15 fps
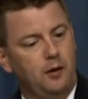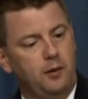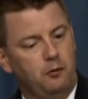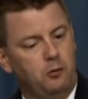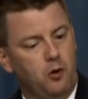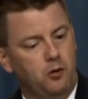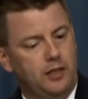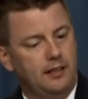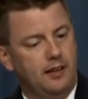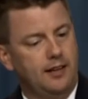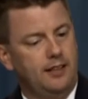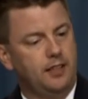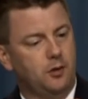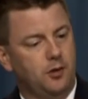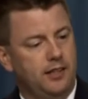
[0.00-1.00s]
We rotate
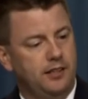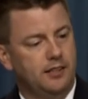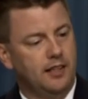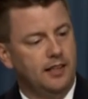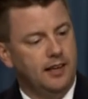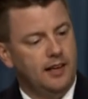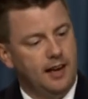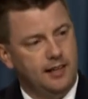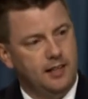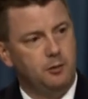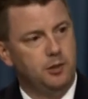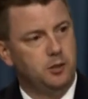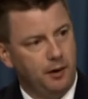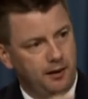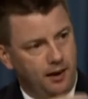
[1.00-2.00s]
90 degrees, and then
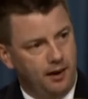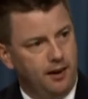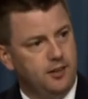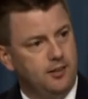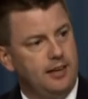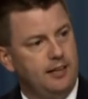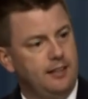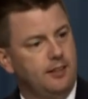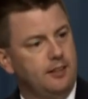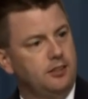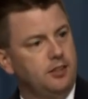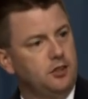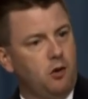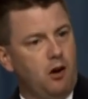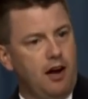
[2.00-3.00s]
we spend 180 degrees
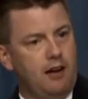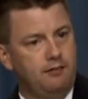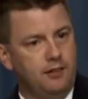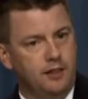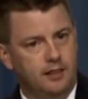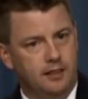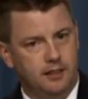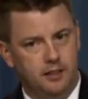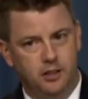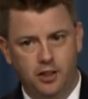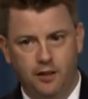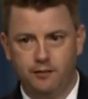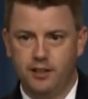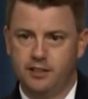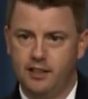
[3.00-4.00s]
of drive
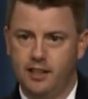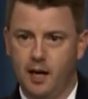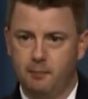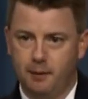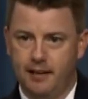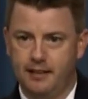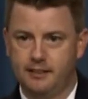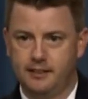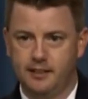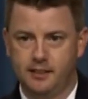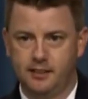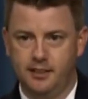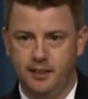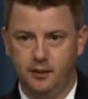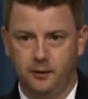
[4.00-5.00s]
shoving this thing up against its
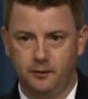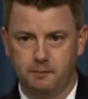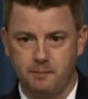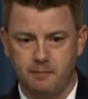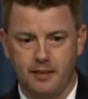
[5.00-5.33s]
seal.